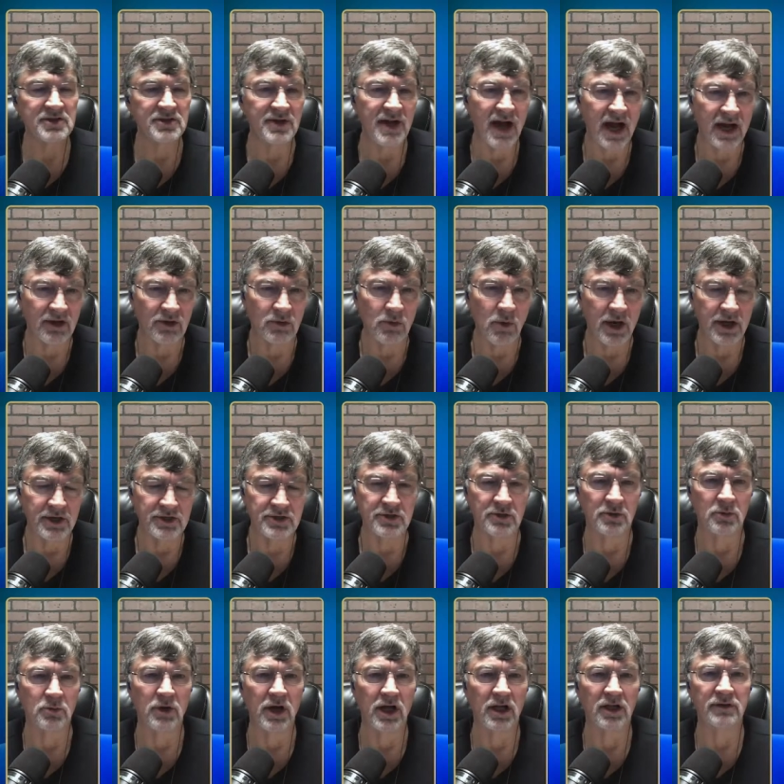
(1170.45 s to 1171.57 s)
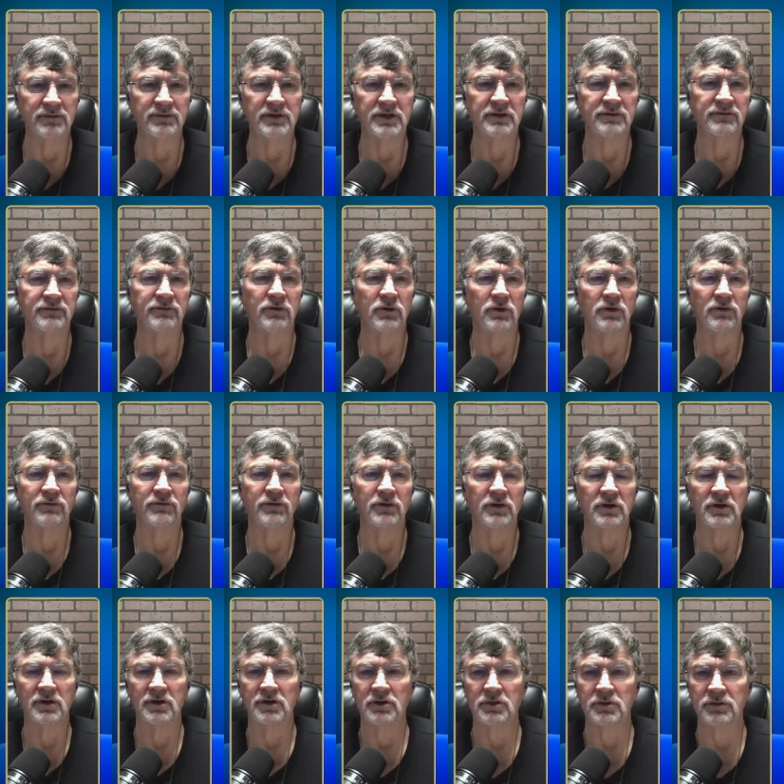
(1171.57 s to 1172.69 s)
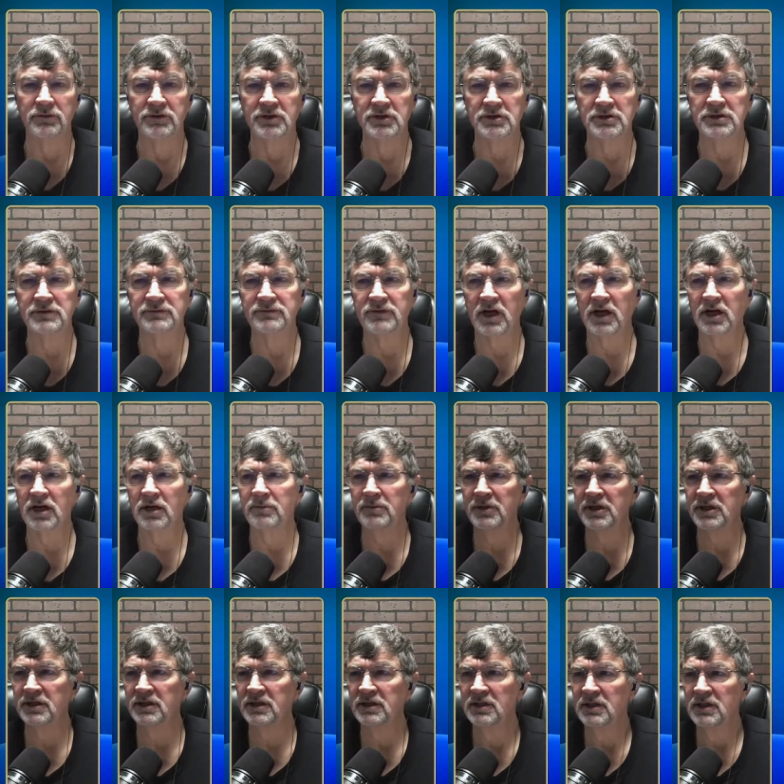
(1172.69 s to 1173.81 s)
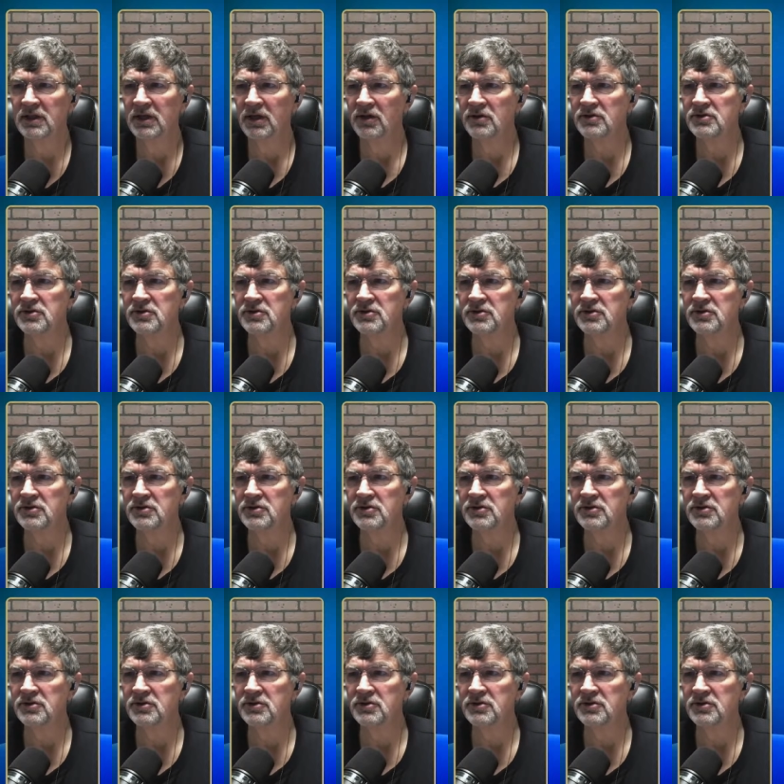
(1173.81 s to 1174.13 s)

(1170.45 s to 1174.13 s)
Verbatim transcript: That's not quite so relevant for an alluvial environment.